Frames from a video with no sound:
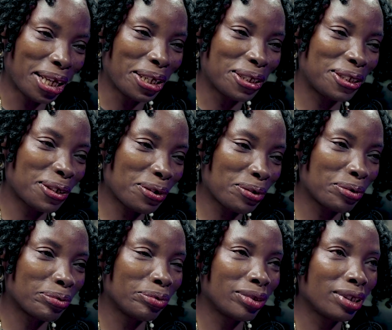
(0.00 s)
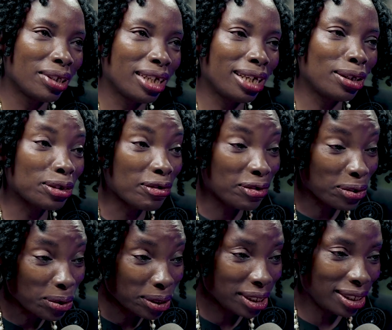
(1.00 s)
So a lot of
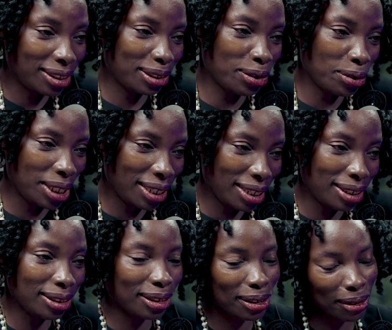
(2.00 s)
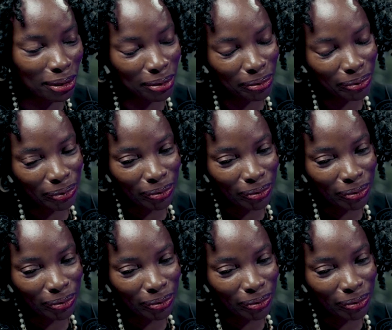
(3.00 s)
thought is going into